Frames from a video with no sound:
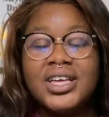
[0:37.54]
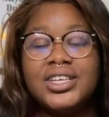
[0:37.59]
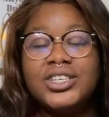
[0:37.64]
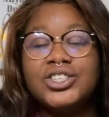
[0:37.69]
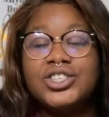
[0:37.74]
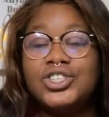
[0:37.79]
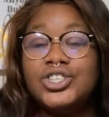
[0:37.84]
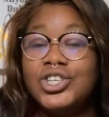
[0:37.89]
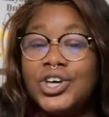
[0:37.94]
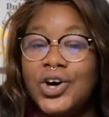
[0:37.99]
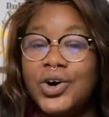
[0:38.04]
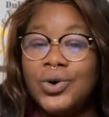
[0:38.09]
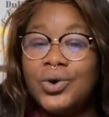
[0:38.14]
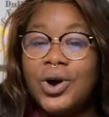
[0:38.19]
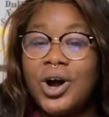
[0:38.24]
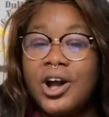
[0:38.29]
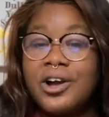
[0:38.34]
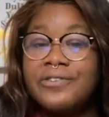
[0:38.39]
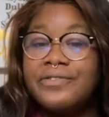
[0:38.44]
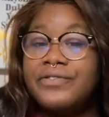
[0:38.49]
So
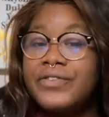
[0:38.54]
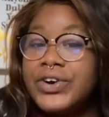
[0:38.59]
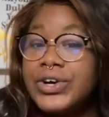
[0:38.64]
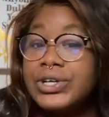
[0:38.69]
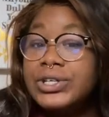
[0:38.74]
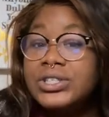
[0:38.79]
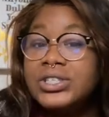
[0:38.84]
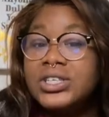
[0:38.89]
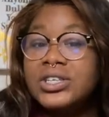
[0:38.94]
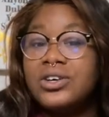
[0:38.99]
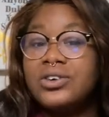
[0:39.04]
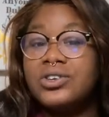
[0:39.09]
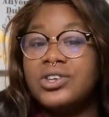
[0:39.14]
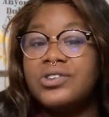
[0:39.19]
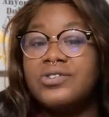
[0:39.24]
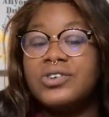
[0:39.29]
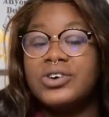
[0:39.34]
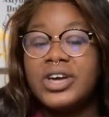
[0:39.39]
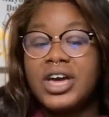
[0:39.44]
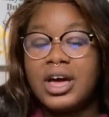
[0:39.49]
our first and only
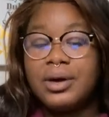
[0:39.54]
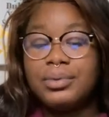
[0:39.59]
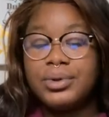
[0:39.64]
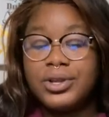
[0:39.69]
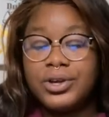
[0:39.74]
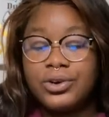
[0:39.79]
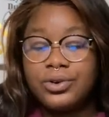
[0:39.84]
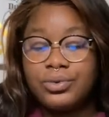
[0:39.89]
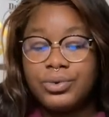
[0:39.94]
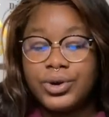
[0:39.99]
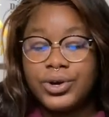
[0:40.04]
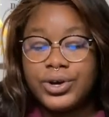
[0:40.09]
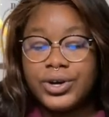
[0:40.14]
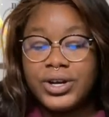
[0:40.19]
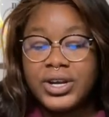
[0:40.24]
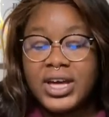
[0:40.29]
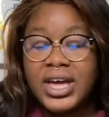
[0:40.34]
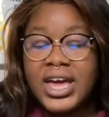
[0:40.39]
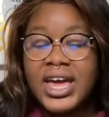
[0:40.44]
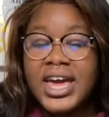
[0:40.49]
vocabulary word
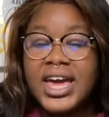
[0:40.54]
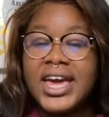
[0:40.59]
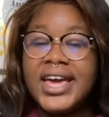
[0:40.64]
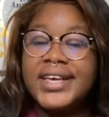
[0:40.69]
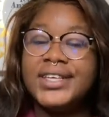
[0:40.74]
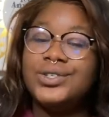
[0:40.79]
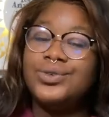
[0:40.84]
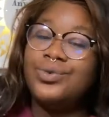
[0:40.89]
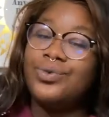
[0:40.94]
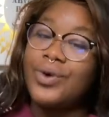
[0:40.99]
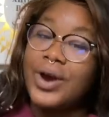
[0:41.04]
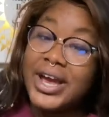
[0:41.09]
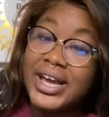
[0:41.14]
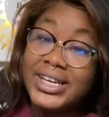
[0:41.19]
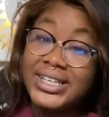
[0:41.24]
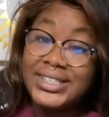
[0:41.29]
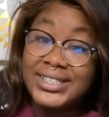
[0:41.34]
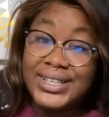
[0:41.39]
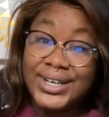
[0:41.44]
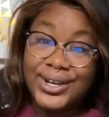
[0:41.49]
is
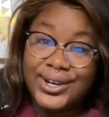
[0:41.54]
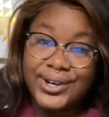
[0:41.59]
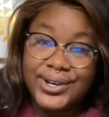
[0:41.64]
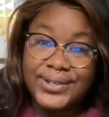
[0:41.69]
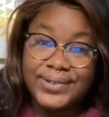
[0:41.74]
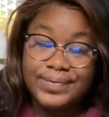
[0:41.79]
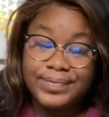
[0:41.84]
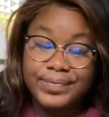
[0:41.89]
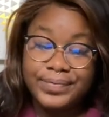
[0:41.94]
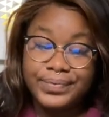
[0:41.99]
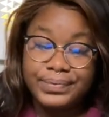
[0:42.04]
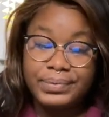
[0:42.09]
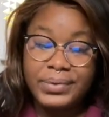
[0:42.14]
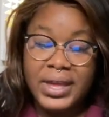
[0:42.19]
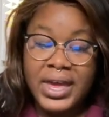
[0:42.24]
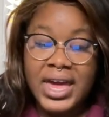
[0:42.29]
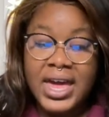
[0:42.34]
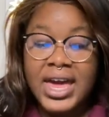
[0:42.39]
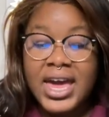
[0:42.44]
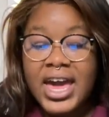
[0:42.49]
reindeer.
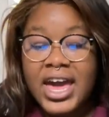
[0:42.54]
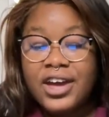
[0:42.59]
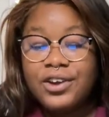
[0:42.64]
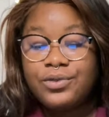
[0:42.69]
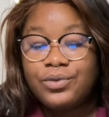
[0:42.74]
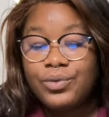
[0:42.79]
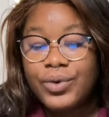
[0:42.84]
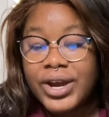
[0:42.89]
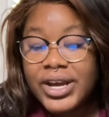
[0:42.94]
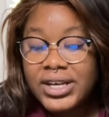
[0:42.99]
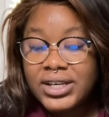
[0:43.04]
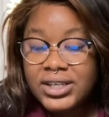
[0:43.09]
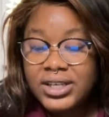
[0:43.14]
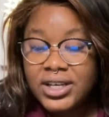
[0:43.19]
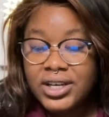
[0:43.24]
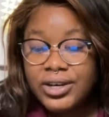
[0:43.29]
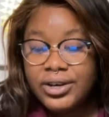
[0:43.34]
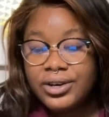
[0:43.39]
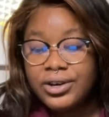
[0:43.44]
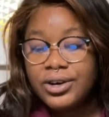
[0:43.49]
And
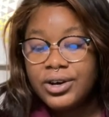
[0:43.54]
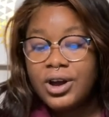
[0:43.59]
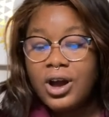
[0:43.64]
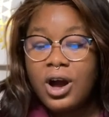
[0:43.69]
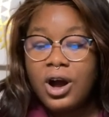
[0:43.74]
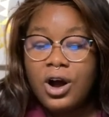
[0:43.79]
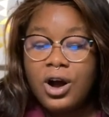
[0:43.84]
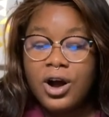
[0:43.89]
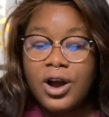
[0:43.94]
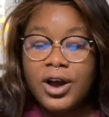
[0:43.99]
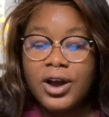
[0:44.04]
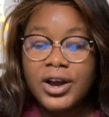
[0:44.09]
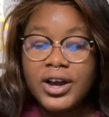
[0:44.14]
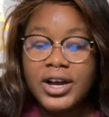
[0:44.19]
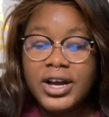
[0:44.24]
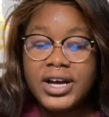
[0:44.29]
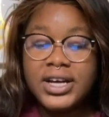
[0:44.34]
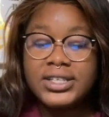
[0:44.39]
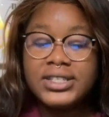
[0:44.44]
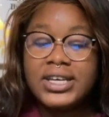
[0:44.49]
reindeer are
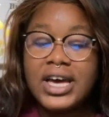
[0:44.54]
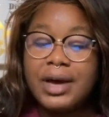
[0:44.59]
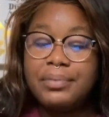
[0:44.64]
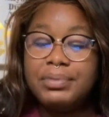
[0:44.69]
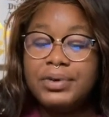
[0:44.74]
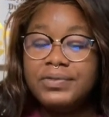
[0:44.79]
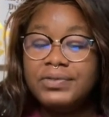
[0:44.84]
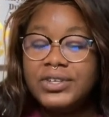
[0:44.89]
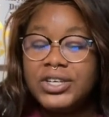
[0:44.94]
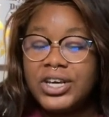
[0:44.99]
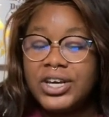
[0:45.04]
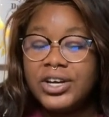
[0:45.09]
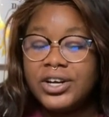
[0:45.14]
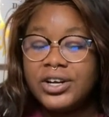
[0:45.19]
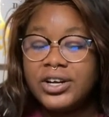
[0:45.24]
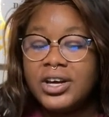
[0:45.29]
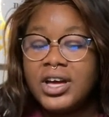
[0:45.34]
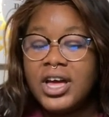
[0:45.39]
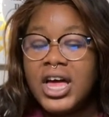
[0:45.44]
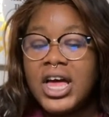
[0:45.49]
a type of
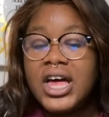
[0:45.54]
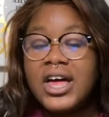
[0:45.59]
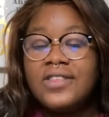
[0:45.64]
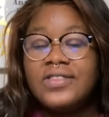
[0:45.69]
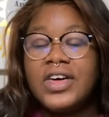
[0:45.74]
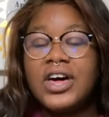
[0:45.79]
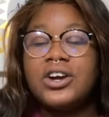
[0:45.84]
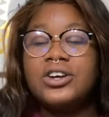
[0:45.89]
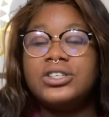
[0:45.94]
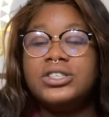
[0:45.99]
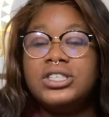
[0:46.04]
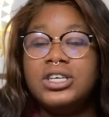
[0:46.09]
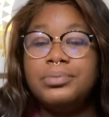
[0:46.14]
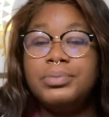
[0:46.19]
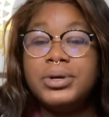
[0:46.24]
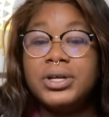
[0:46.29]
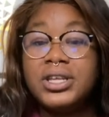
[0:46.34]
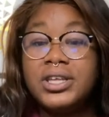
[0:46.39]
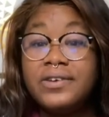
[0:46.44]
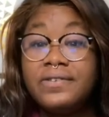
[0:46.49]
deer that are
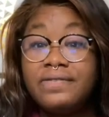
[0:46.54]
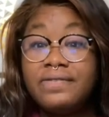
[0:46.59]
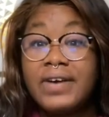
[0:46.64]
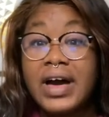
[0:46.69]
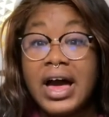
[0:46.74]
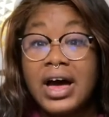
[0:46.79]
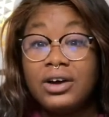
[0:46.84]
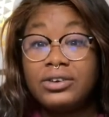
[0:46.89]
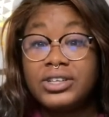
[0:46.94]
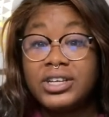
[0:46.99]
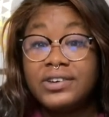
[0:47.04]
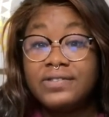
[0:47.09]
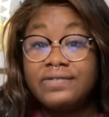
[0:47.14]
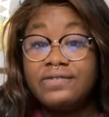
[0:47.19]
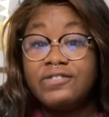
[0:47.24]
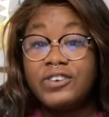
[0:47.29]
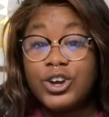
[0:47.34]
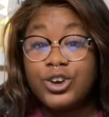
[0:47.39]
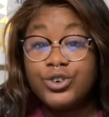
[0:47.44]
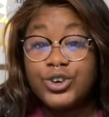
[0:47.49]
typically found in
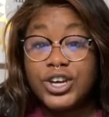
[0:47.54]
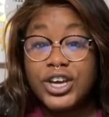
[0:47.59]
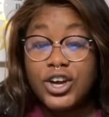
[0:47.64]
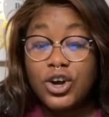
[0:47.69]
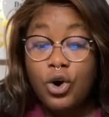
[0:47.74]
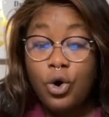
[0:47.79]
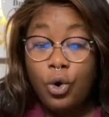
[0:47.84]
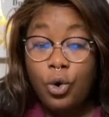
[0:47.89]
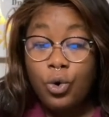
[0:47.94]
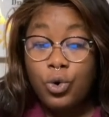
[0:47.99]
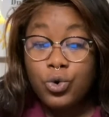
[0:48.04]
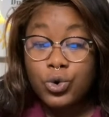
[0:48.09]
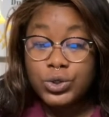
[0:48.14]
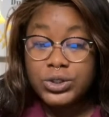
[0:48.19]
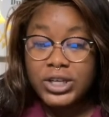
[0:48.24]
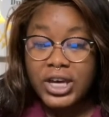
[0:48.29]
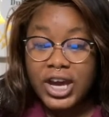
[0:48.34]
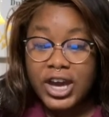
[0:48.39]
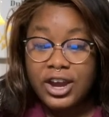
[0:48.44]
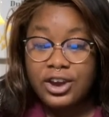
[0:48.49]
very
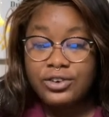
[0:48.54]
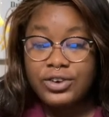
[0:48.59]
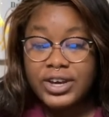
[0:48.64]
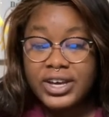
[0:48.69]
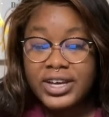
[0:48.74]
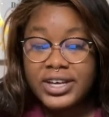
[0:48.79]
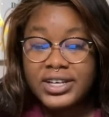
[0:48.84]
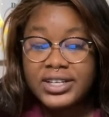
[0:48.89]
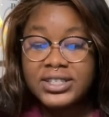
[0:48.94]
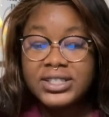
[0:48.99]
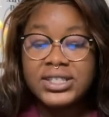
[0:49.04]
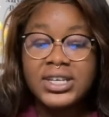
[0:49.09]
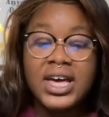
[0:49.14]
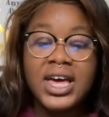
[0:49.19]
cold areas